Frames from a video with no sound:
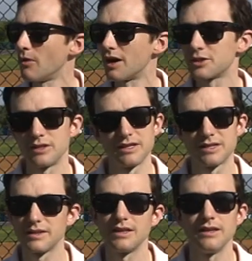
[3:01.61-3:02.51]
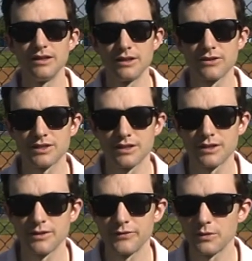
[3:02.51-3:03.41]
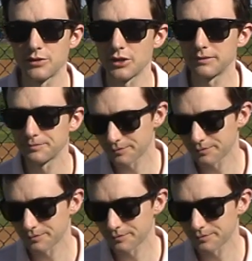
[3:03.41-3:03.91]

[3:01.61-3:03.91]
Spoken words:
watching this years into the future.